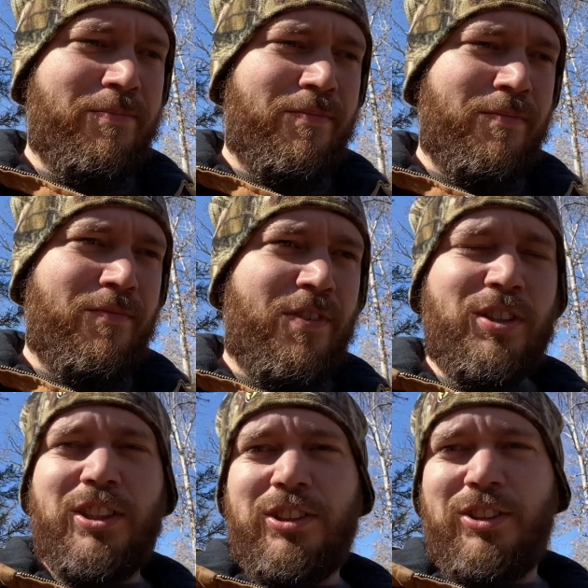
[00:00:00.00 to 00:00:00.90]

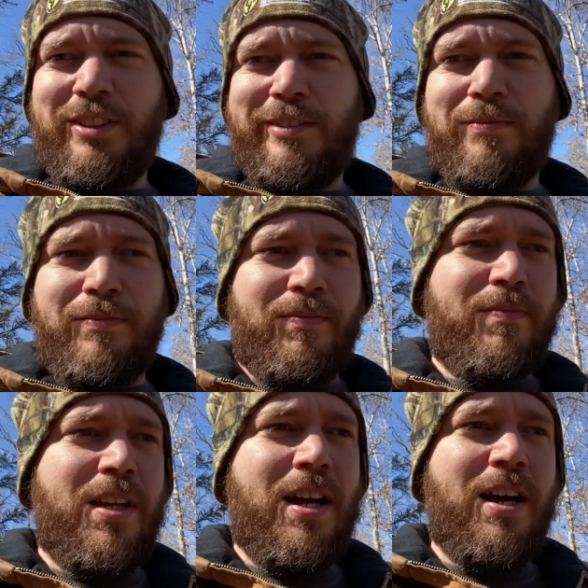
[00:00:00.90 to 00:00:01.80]
versus just
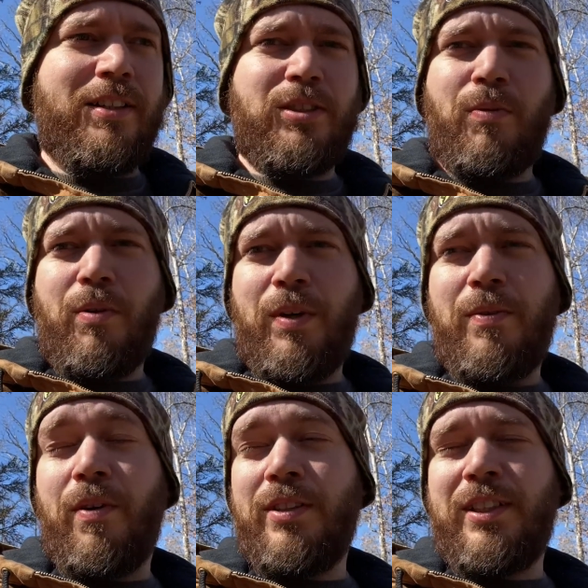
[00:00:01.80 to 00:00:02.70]
hunts where we
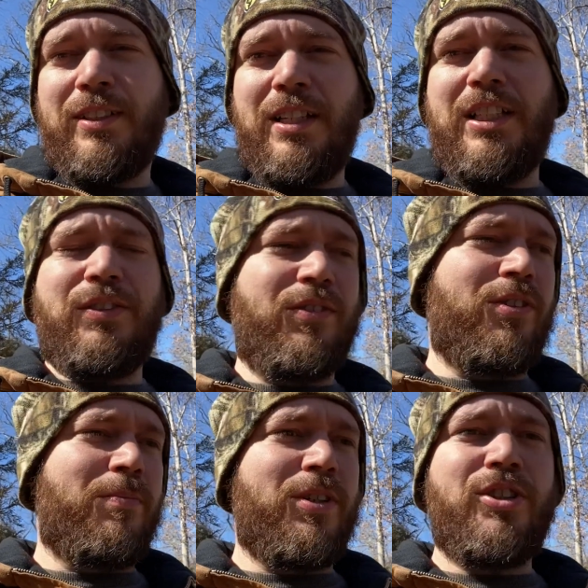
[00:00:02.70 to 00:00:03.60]
were successful.
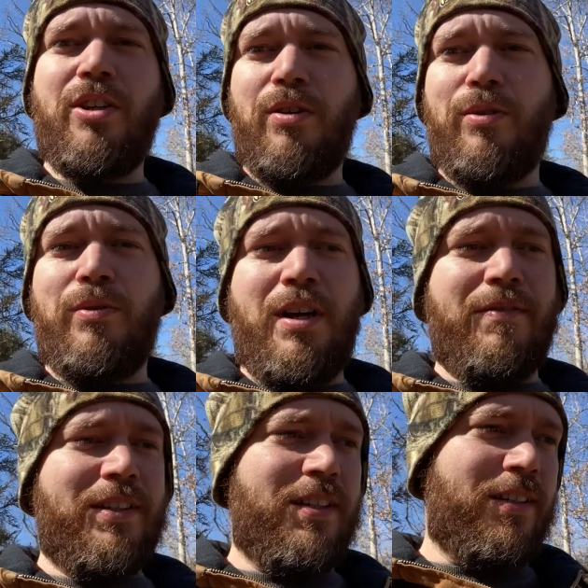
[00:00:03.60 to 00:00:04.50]
I'm going to show
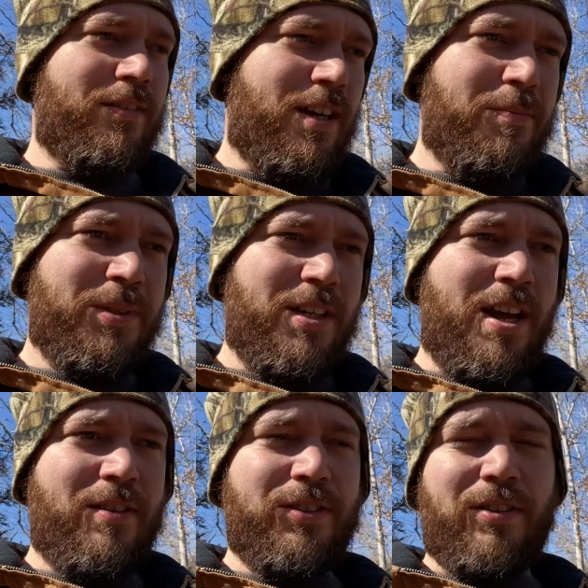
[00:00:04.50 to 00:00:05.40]
everything, ups,
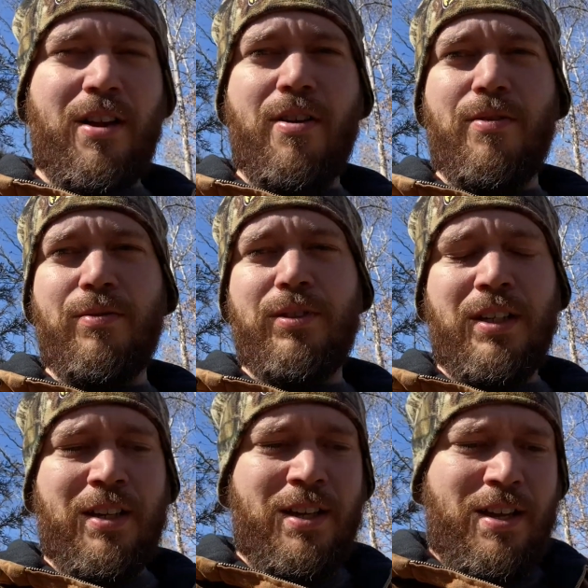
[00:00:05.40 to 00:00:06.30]
downs, lows.
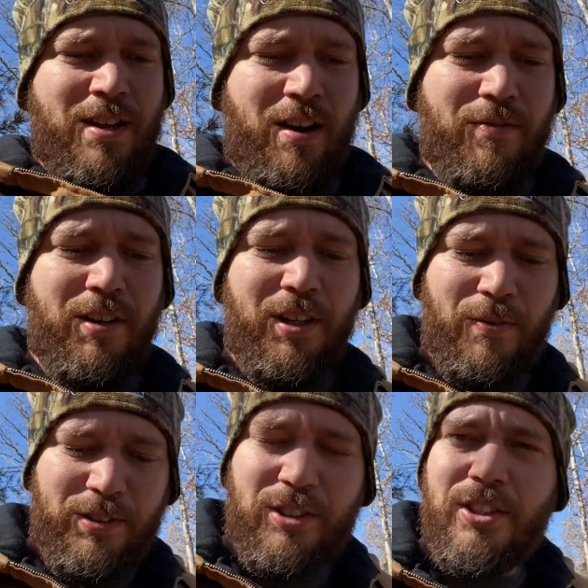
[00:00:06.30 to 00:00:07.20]
I really
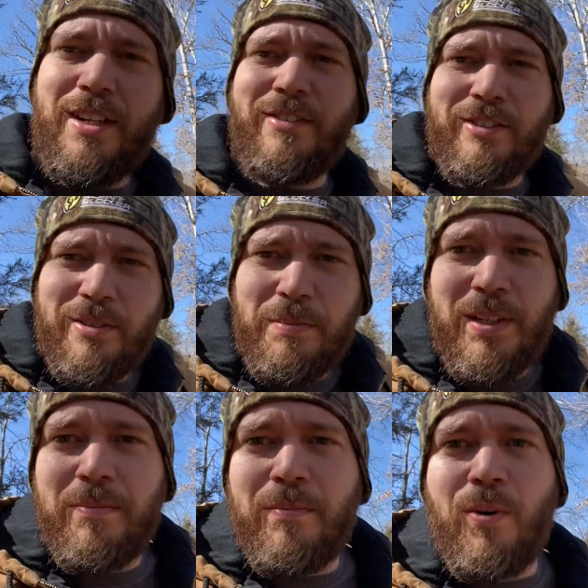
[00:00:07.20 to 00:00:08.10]
want the channel to be
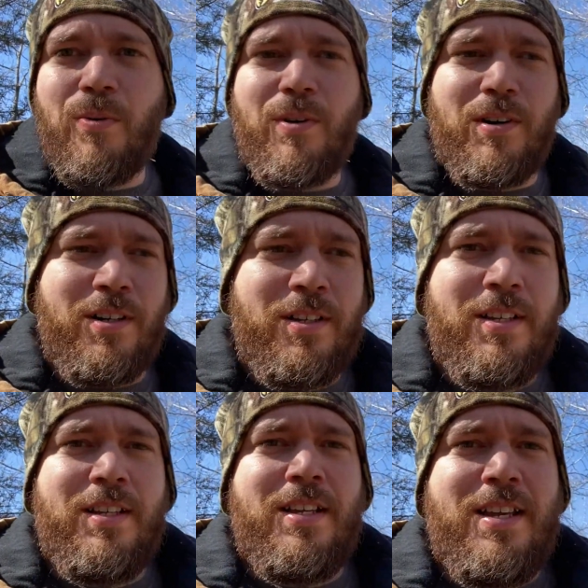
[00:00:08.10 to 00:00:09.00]
more
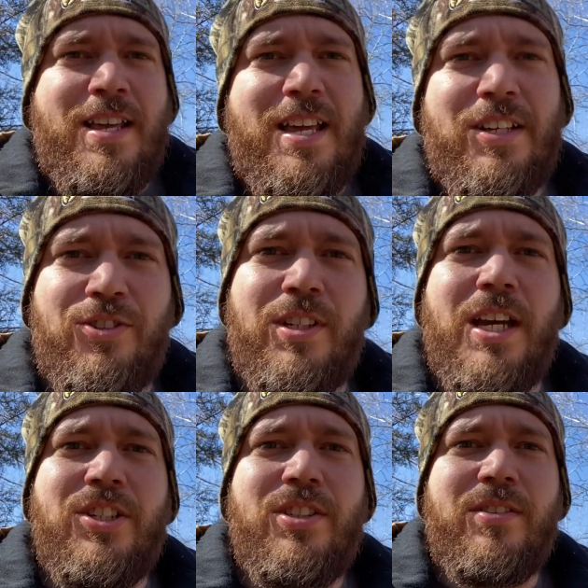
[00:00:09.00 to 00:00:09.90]

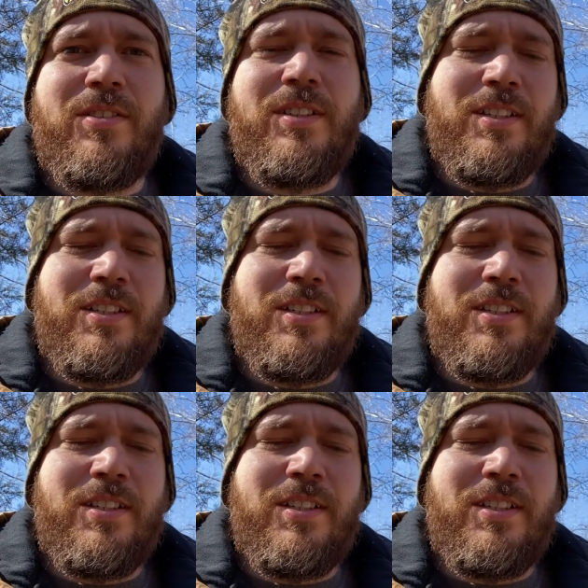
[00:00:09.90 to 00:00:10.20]
educational.